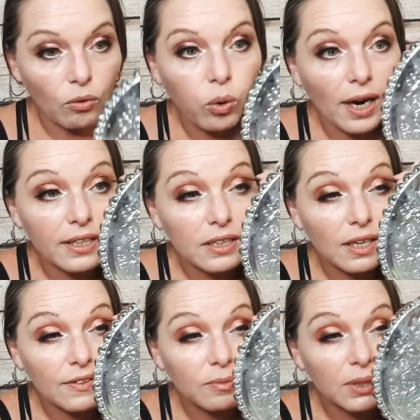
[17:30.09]
Why does this
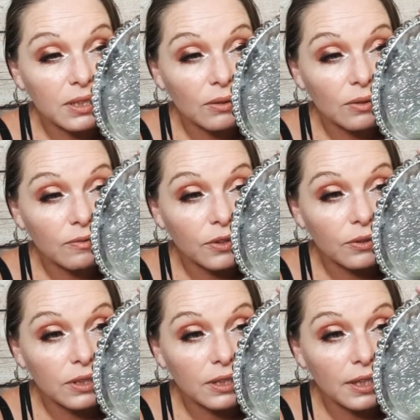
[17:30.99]
have to be so
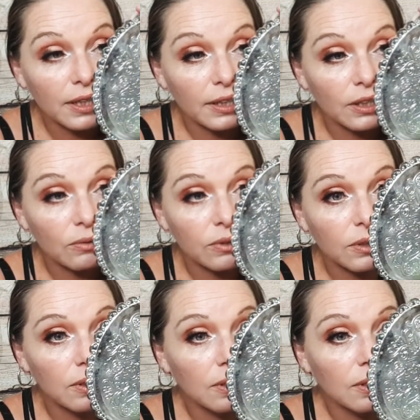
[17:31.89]
confused? It's like I don't...
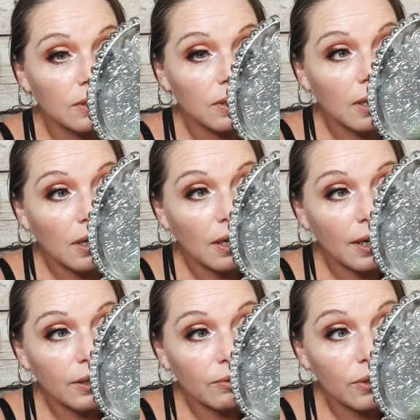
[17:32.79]

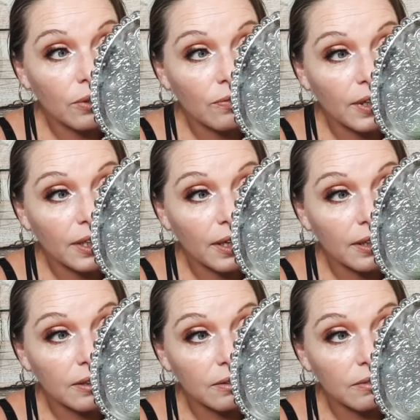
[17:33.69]
I don't know if I got it